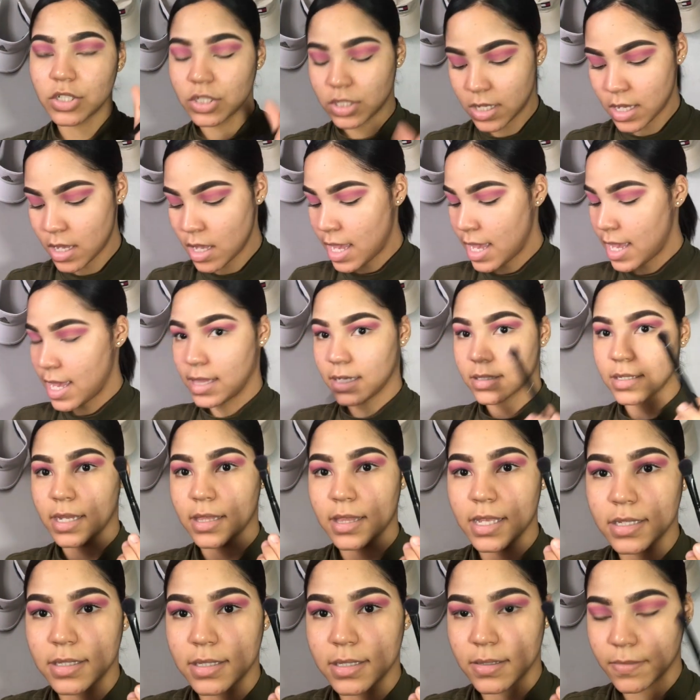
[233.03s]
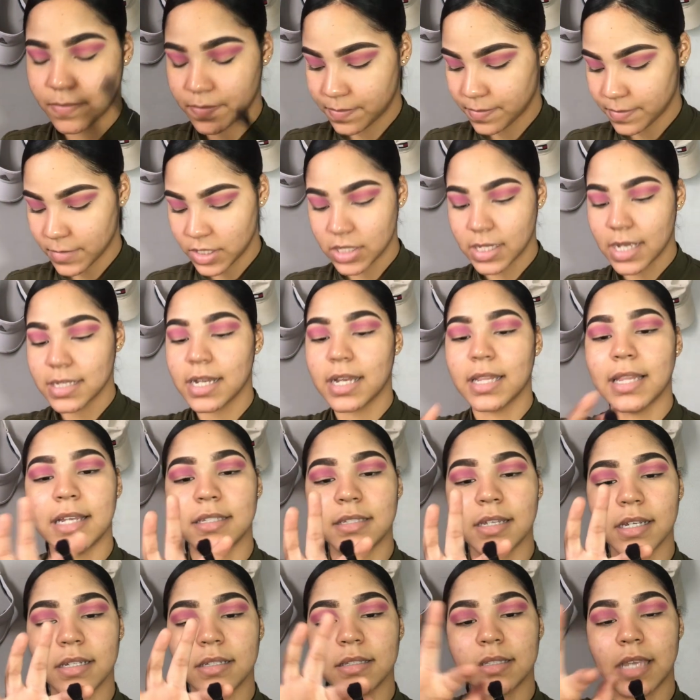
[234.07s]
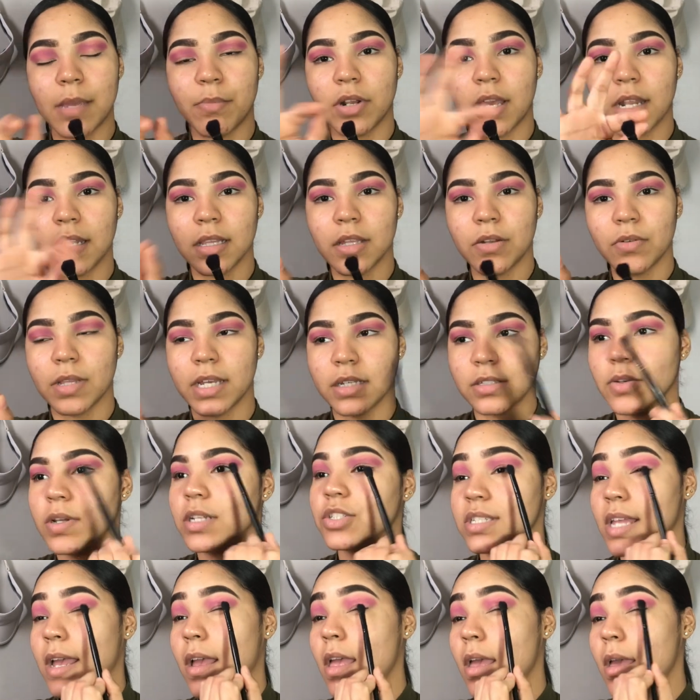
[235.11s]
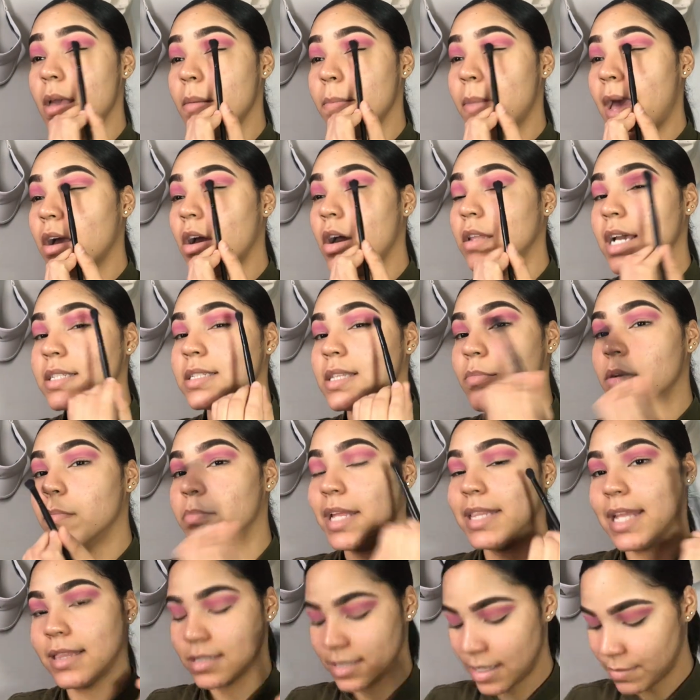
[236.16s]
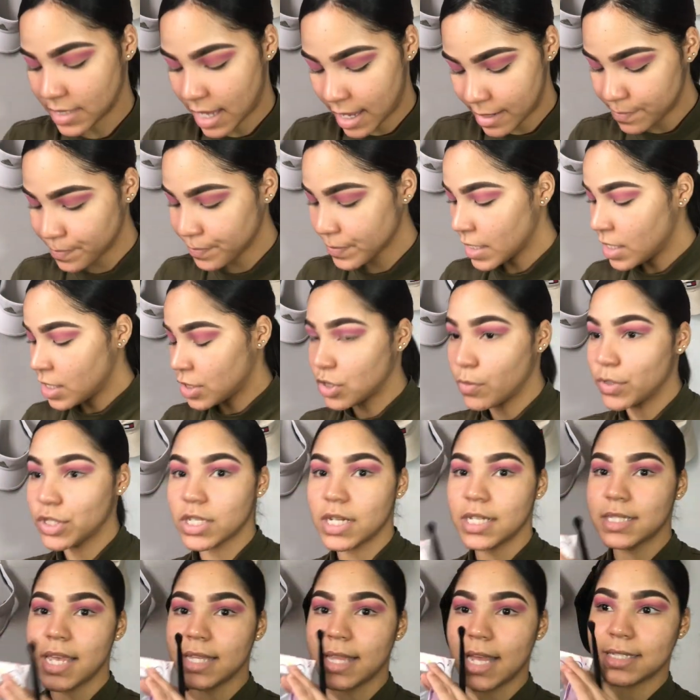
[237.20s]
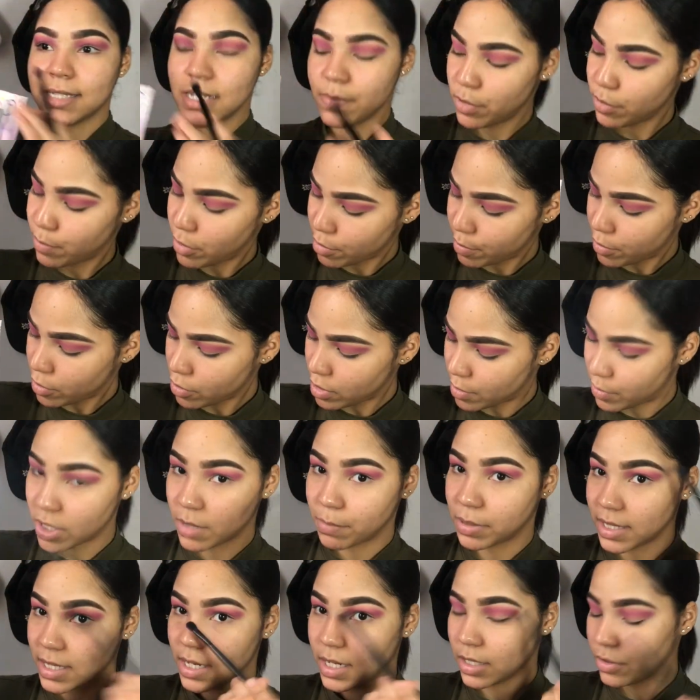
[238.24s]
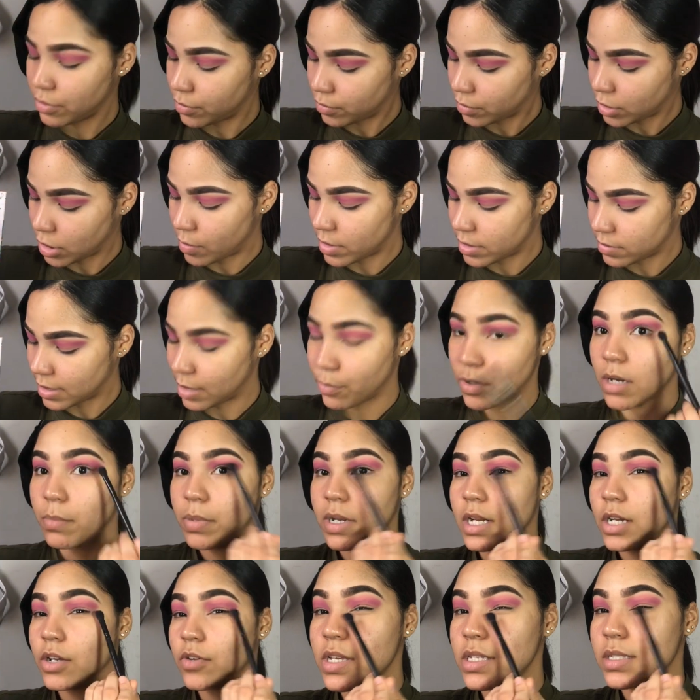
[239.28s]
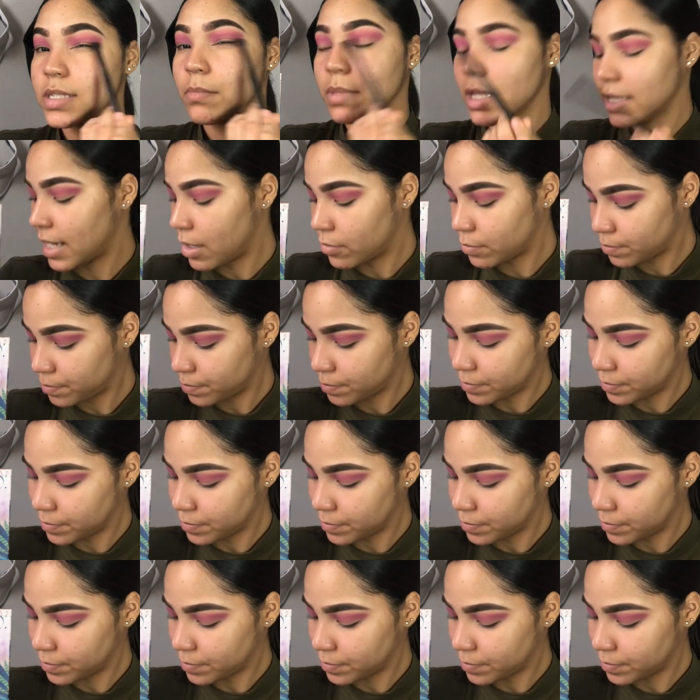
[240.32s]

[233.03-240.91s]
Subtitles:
It looks like this. It just has like a nice like taper and a little like so just like tack on nicely but blend at the same time. So we're just gonna take that deeper purple and we're gonna blend it a little lower. Like we're gonna put it crease and blend it out.